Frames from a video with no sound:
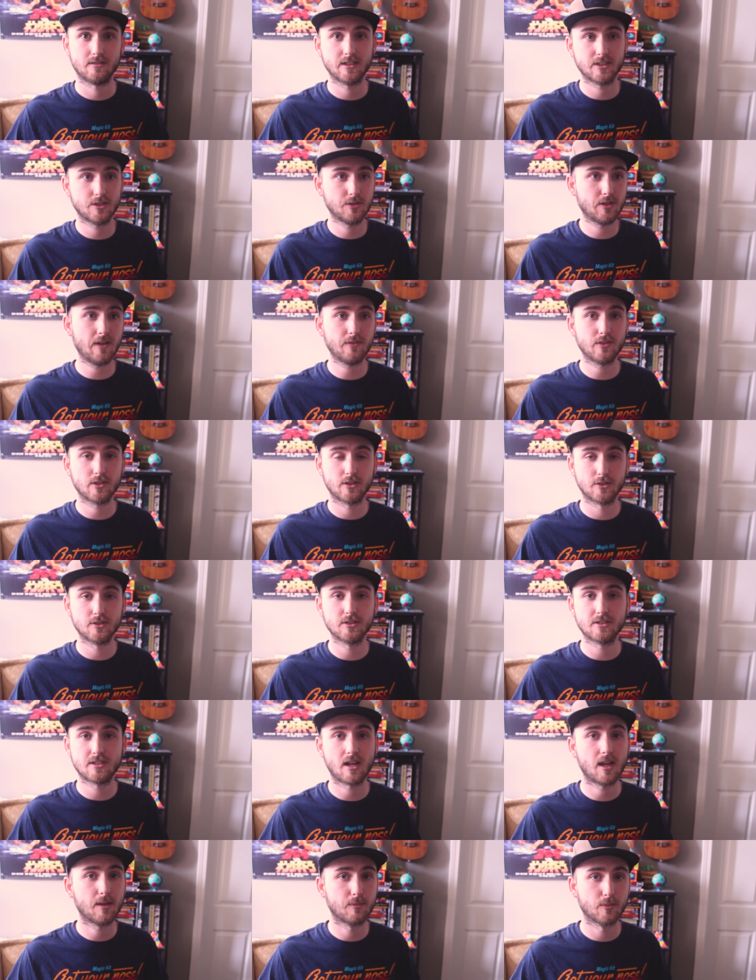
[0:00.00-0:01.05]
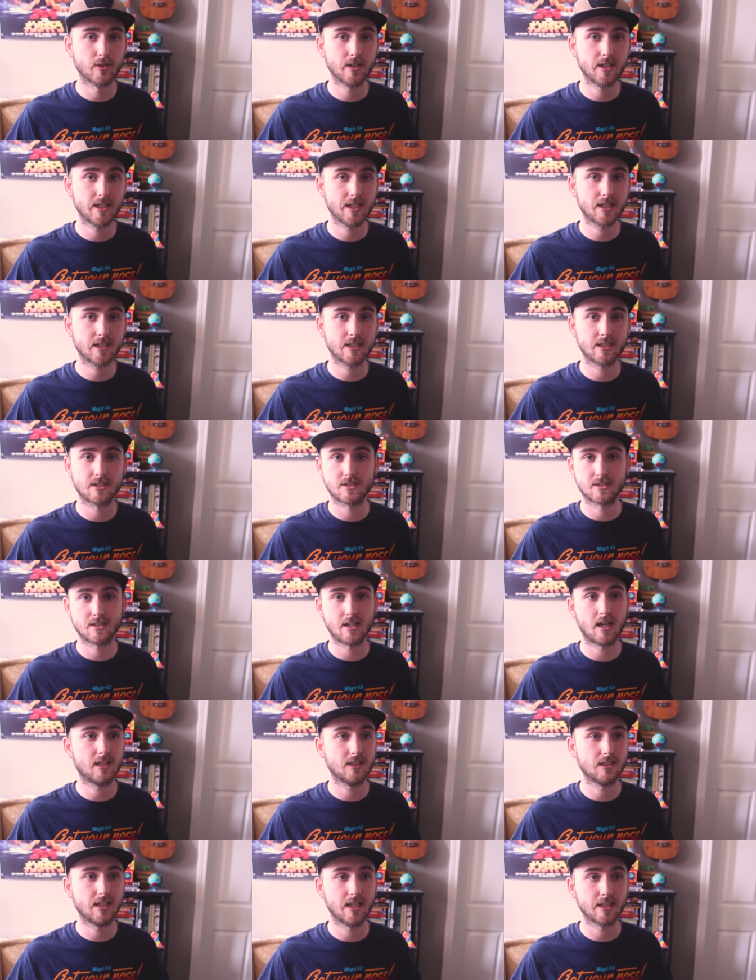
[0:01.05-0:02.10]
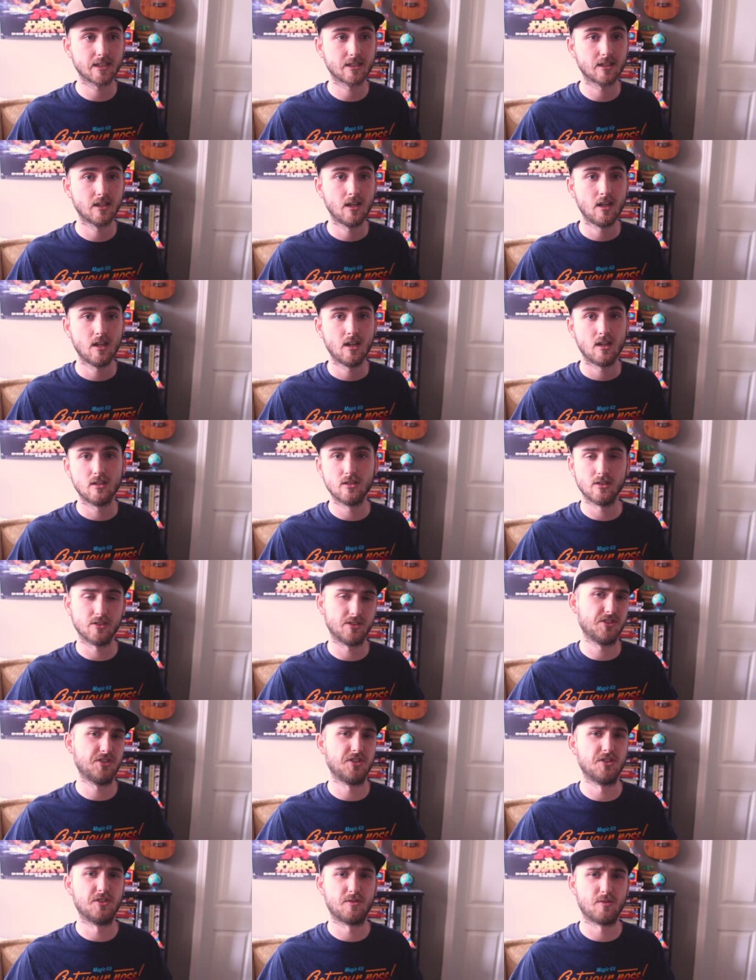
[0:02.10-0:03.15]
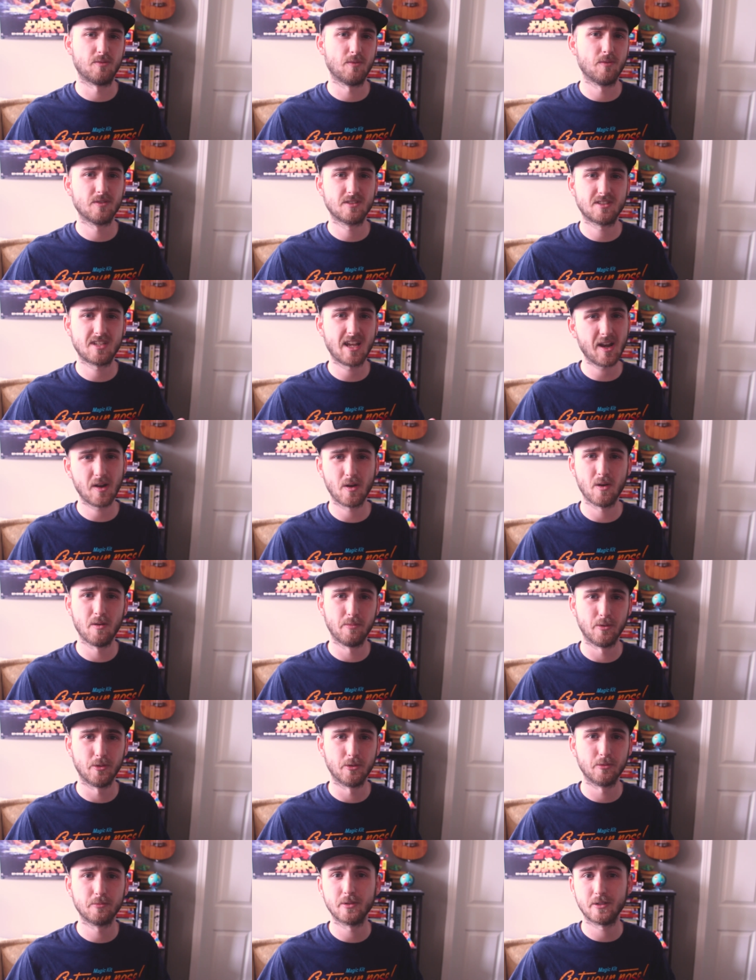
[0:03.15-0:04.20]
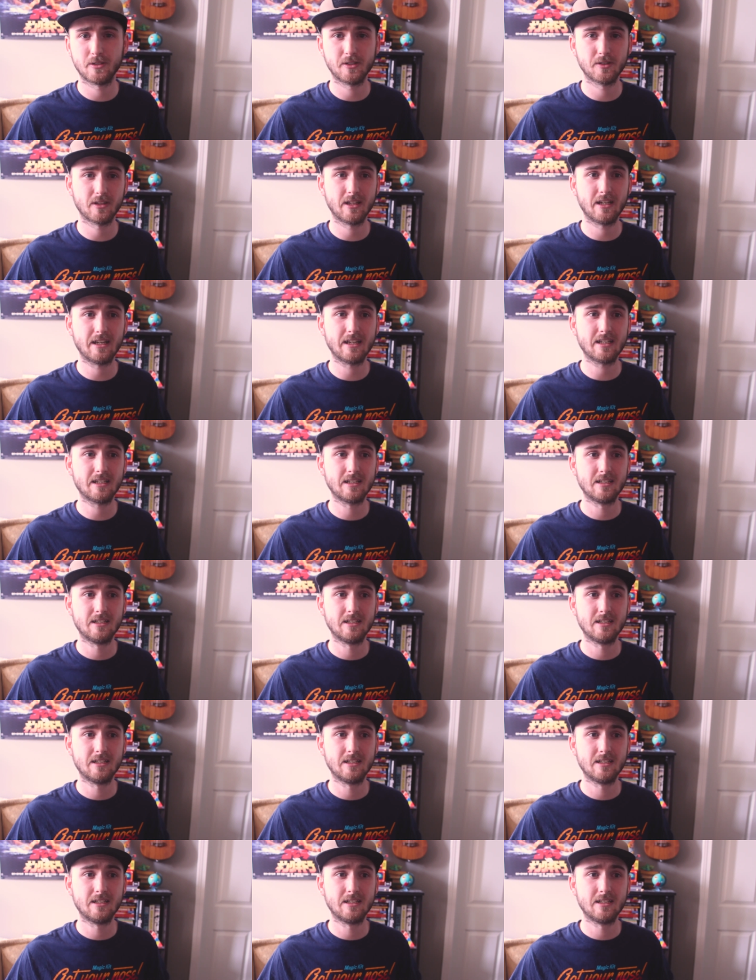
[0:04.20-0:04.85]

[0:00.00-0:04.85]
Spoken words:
Like, you have a good time reading it. It's not like, oh, this is terrible, but you're like,